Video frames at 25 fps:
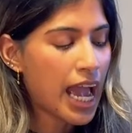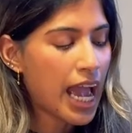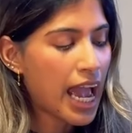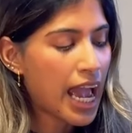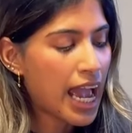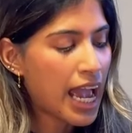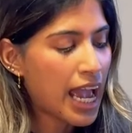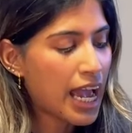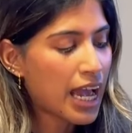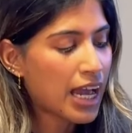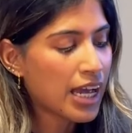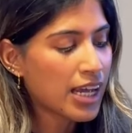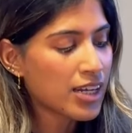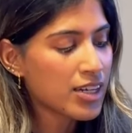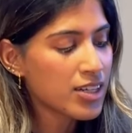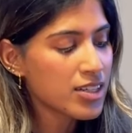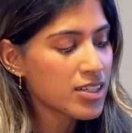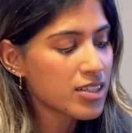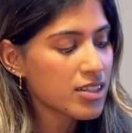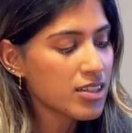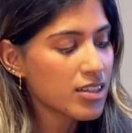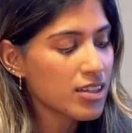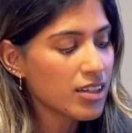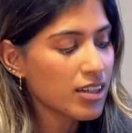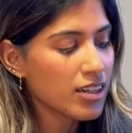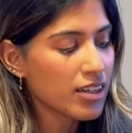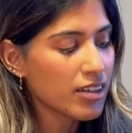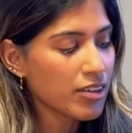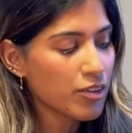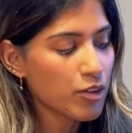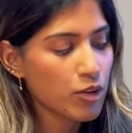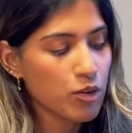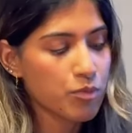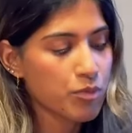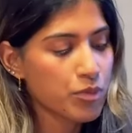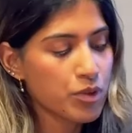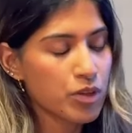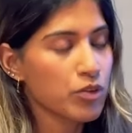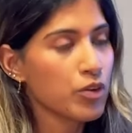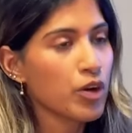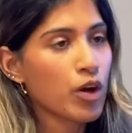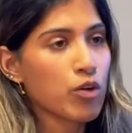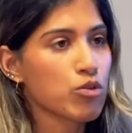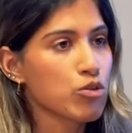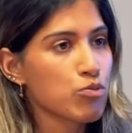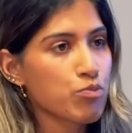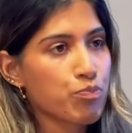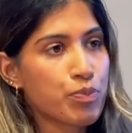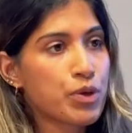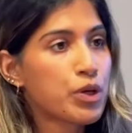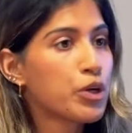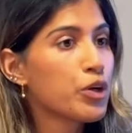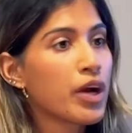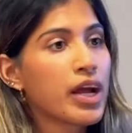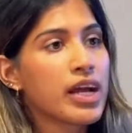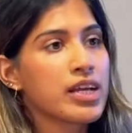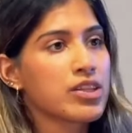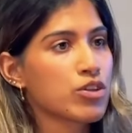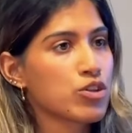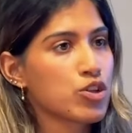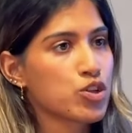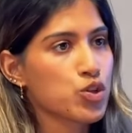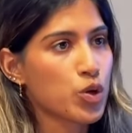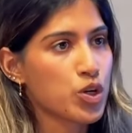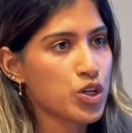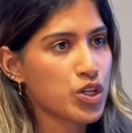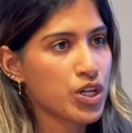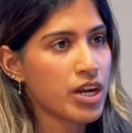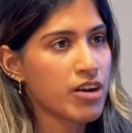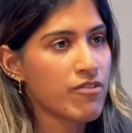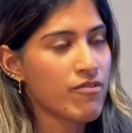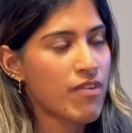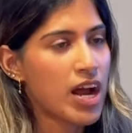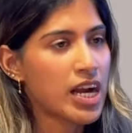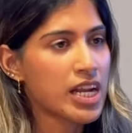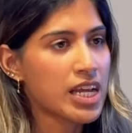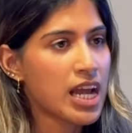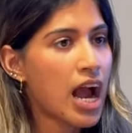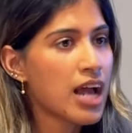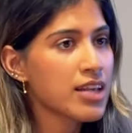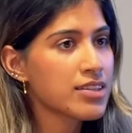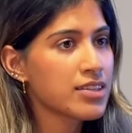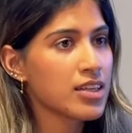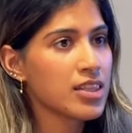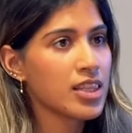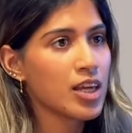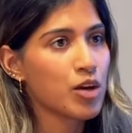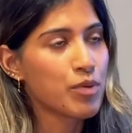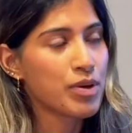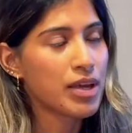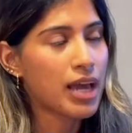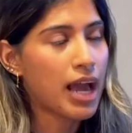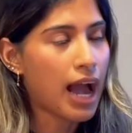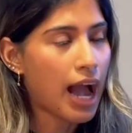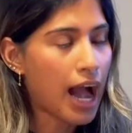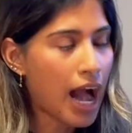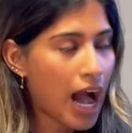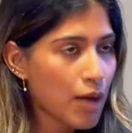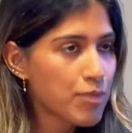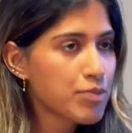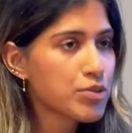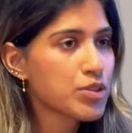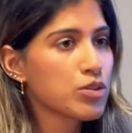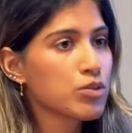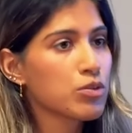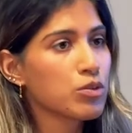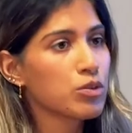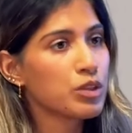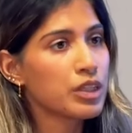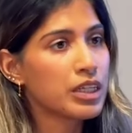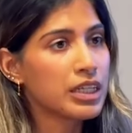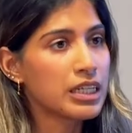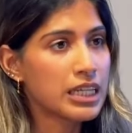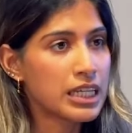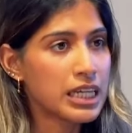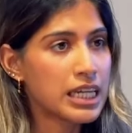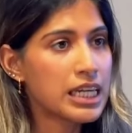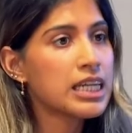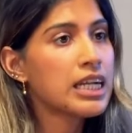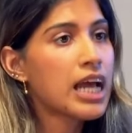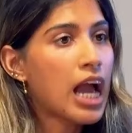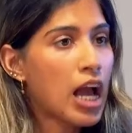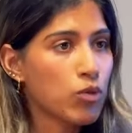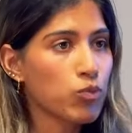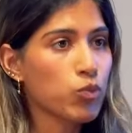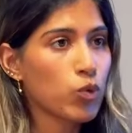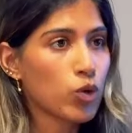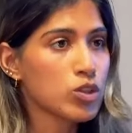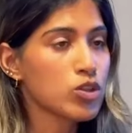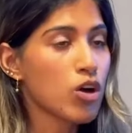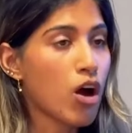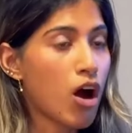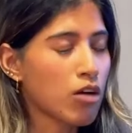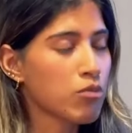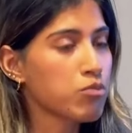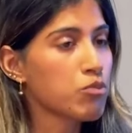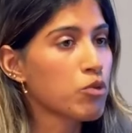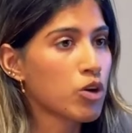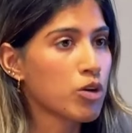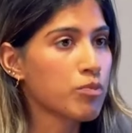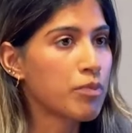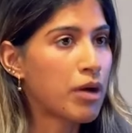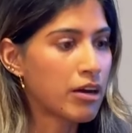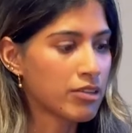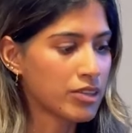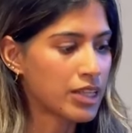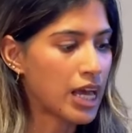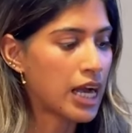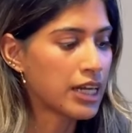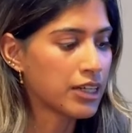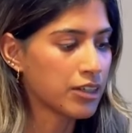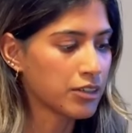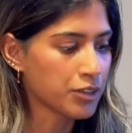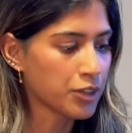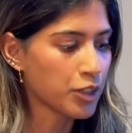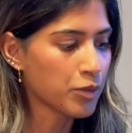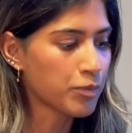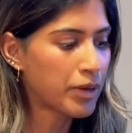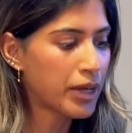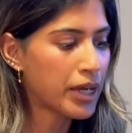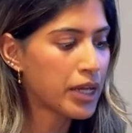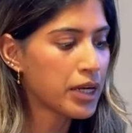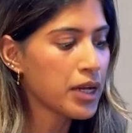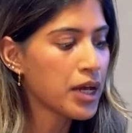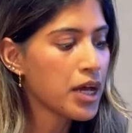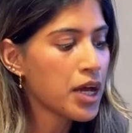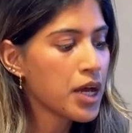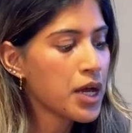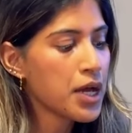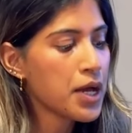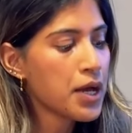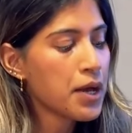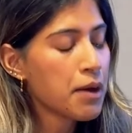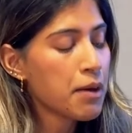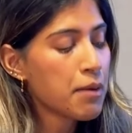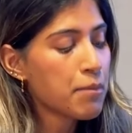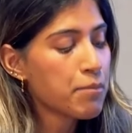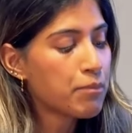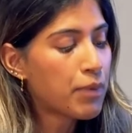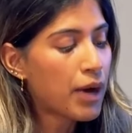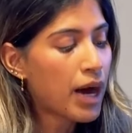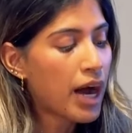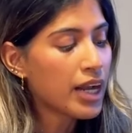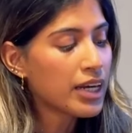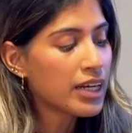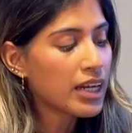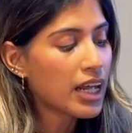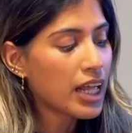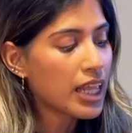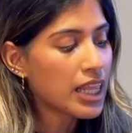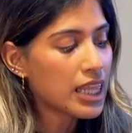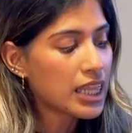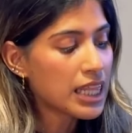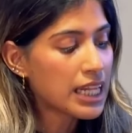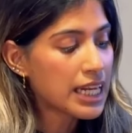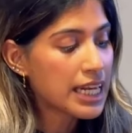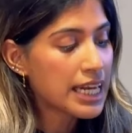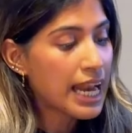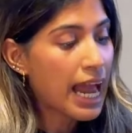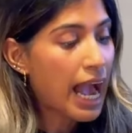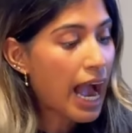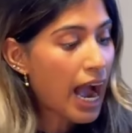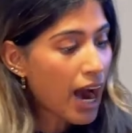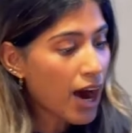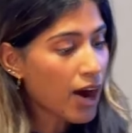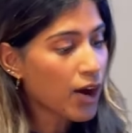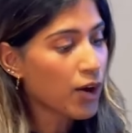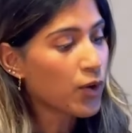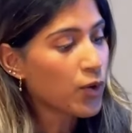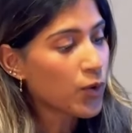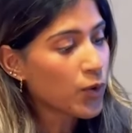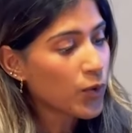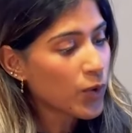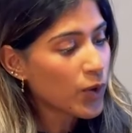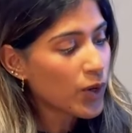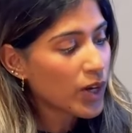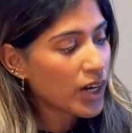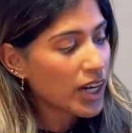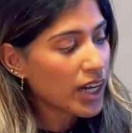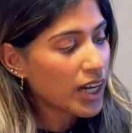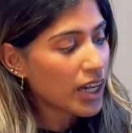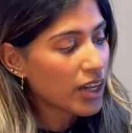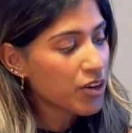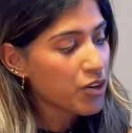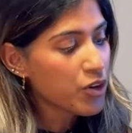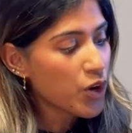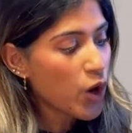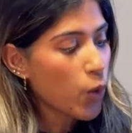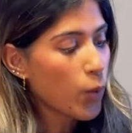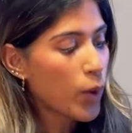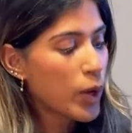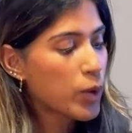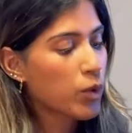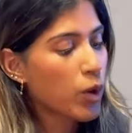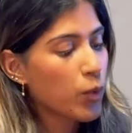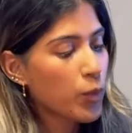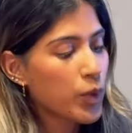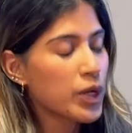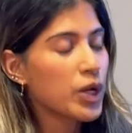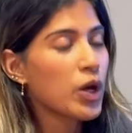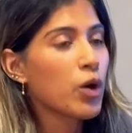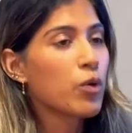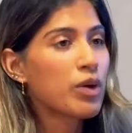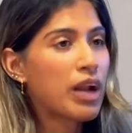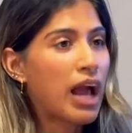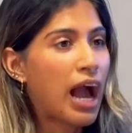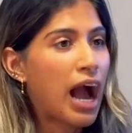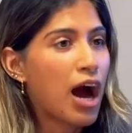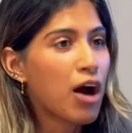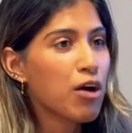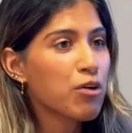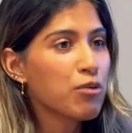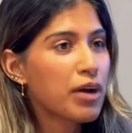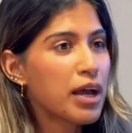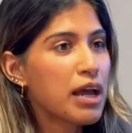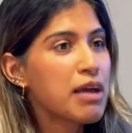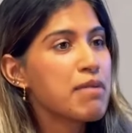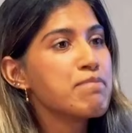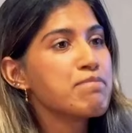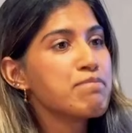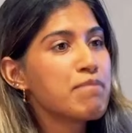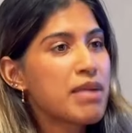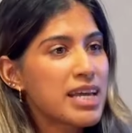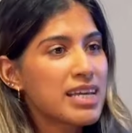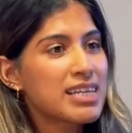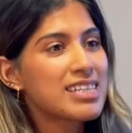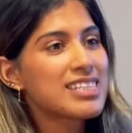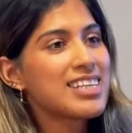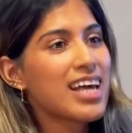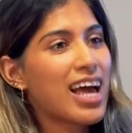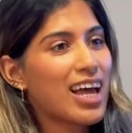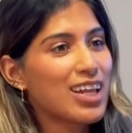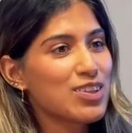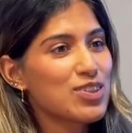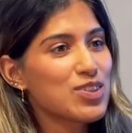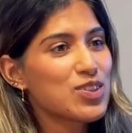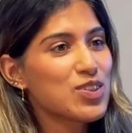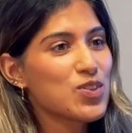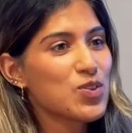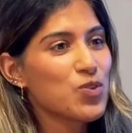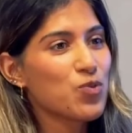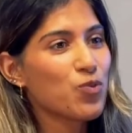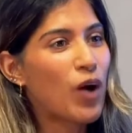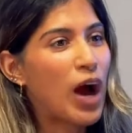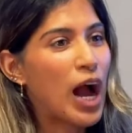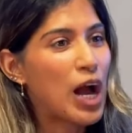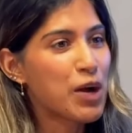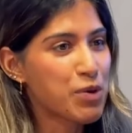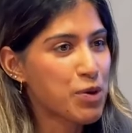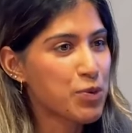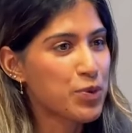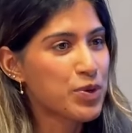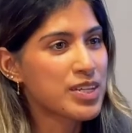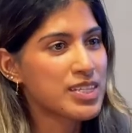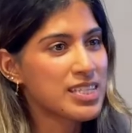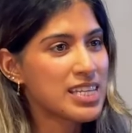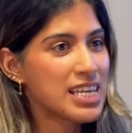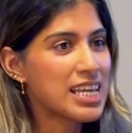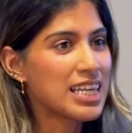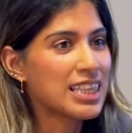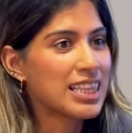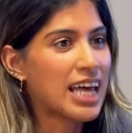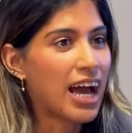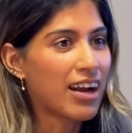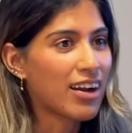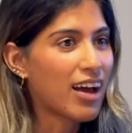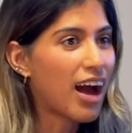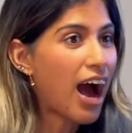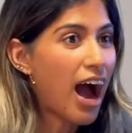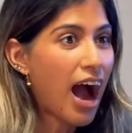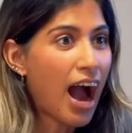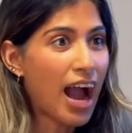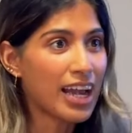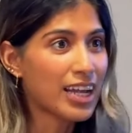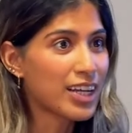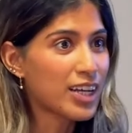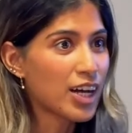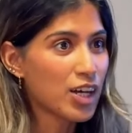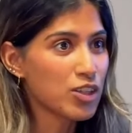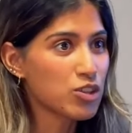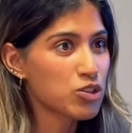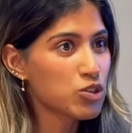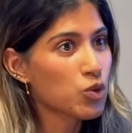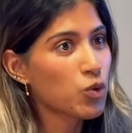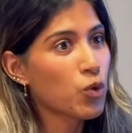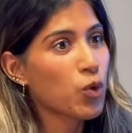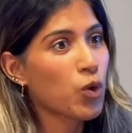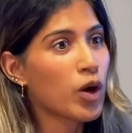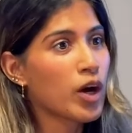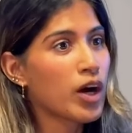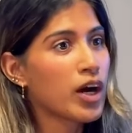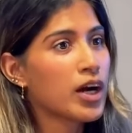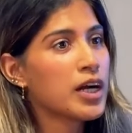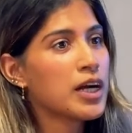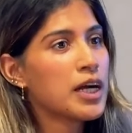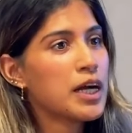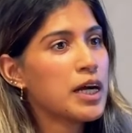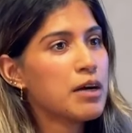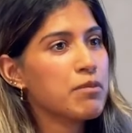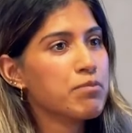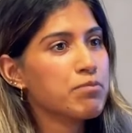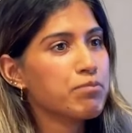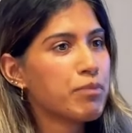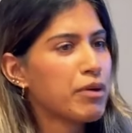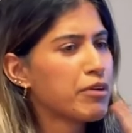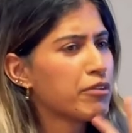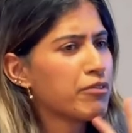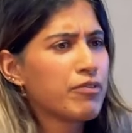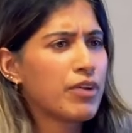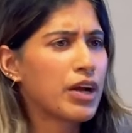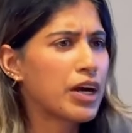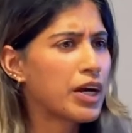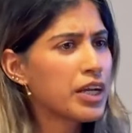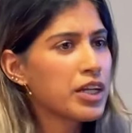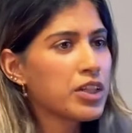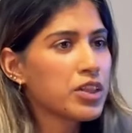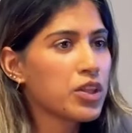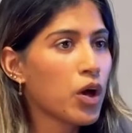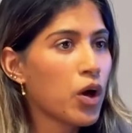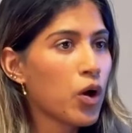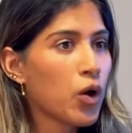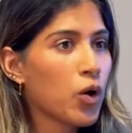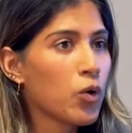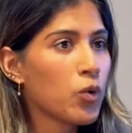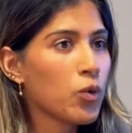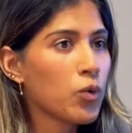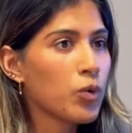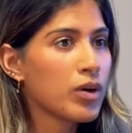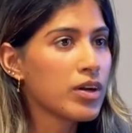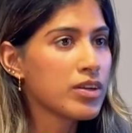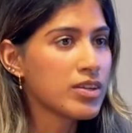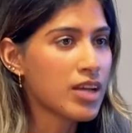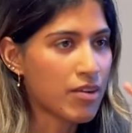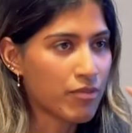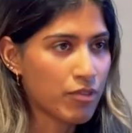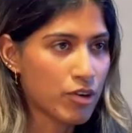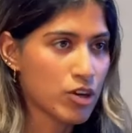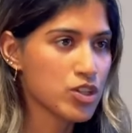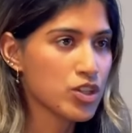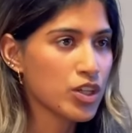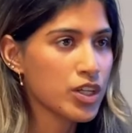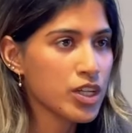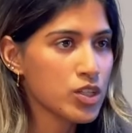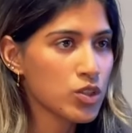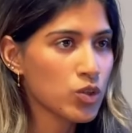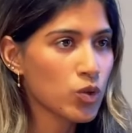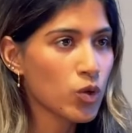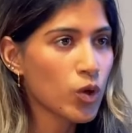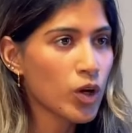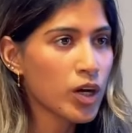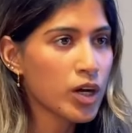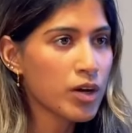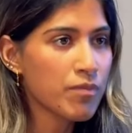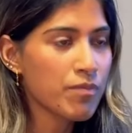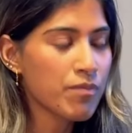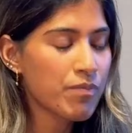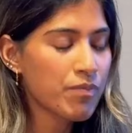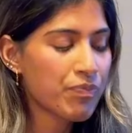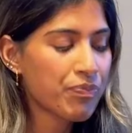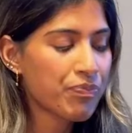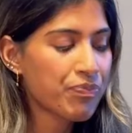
And, butyrate is a short-chain fatty acid that we absolutely need. And we'll talk more about that in a little bit. But now, knowing what we know now, it makes sense why we were seeing that high gut score but very low diversity score.